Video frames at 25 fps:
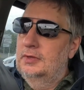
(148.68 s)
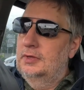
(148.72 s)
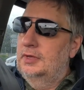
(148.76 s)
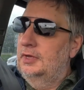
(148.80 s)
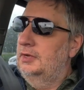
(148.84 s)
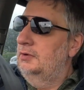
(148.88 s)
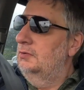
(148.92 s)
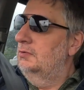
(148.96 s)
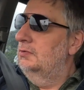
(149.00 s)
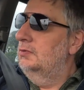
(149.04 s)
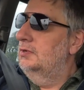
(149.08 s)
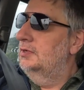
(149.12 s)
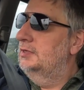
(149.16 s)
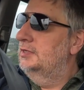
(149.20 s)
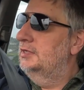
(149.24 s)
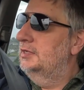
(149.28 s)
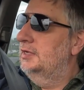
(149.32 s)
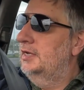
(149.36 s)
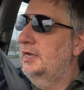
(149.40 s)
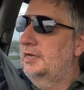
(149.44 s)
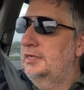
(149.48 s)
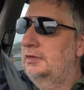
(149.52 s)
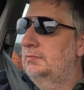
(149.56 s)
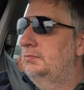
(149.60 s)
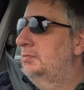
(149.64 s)
in order to
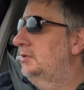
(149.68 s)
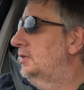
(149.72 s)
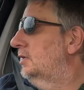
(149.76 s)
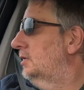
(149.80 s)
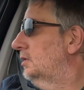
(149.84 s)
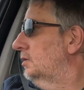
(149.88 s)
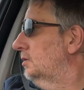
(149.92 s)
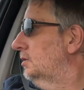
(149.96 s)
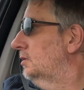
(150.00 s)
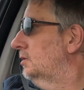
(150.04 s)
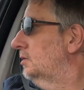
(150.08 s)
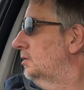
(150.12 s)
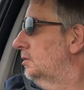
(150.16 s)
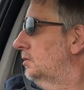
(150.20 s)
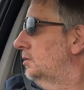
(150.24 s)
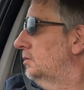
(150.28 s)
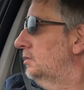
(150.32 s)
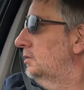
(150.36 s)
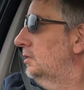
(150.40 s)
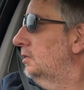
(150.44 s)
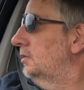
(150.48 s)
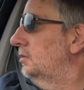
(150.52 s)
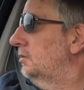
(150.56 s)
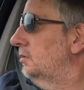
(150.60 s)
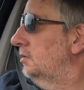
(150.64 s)
get them done.
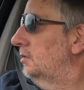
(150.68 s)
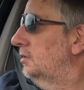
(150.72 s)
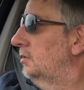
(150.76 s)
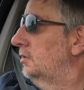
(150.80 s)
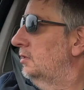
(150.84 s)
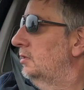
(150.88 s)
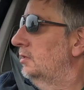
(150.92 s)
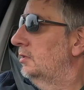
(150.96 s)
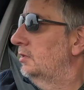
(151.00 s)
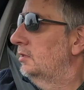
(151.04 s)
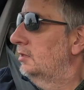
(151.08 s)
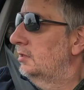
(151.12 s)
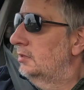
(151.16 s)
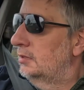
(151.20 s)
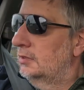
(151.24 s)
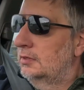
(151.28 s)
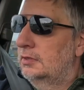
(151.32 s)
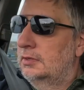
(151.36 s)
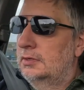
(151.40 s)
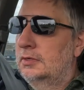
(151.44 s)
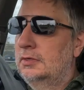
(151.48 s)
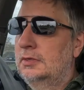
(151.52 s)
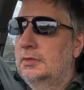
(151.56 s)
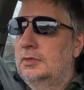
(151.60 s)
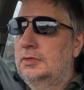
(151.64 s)
So
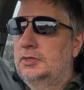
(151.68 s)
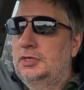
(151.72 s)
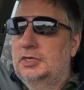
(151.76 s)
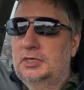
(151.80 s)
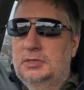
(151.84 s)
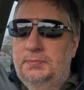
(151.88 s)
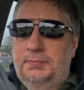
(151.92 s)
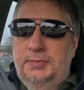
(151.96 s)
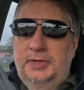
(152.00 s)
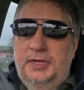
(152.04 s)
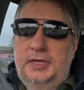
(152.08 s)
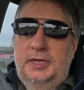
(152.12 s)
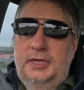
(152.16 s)
just